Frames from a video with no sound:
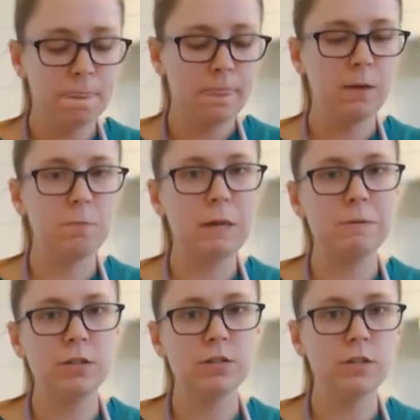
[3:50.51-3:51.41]
and
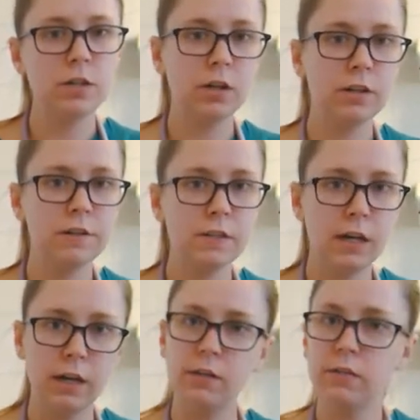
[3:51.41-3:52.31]
baby should turn his
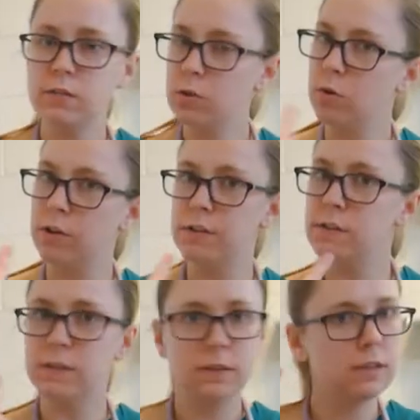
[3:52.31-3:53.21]
head
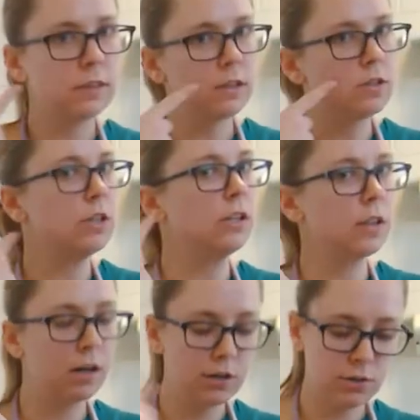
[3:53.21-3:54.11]
towards the cheek
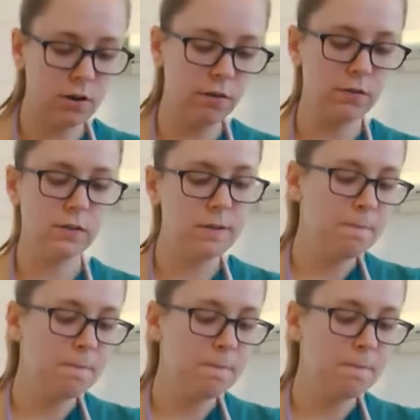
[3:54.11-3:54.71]
that I stroked.